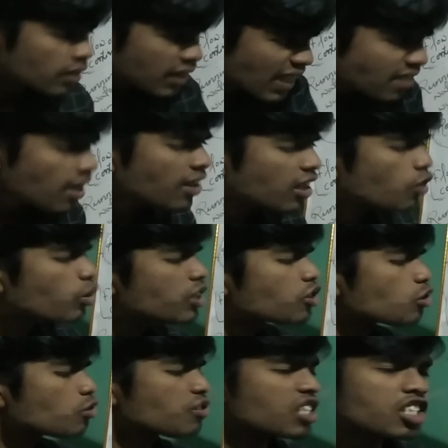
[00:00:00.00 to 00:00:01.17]
These are the
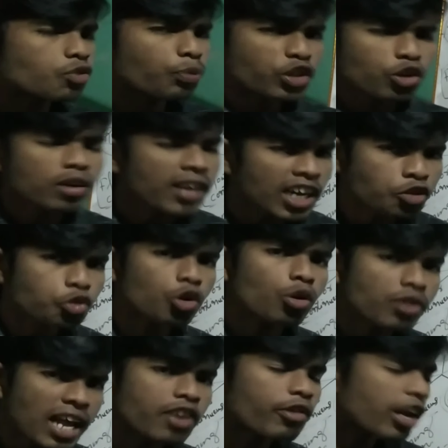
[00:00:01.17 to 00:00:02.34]
resources which are
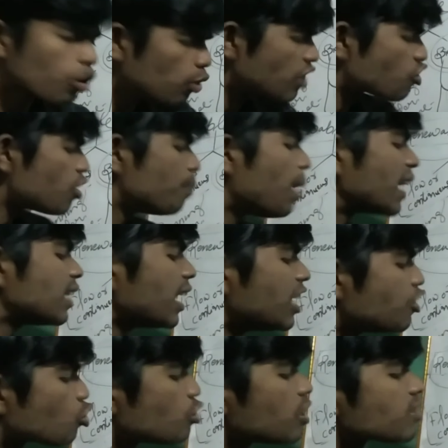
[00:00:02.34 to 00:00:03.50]
controlled and regulated by the
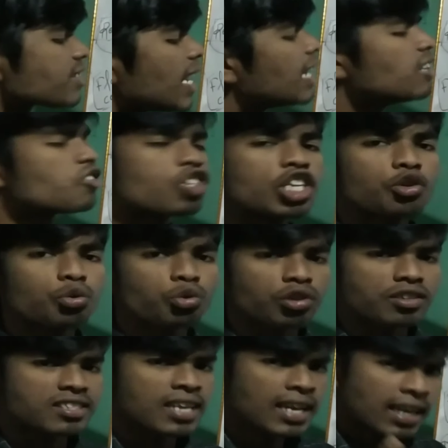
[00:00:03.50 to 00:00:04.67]
international
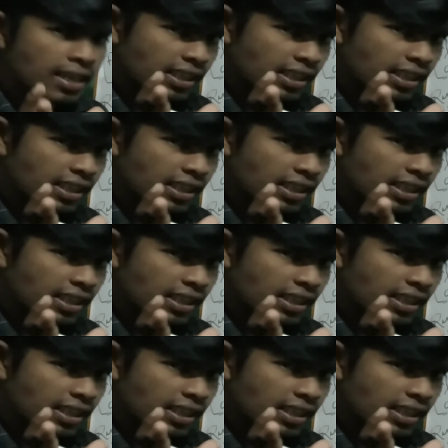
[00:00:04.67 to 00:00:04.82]
institutions.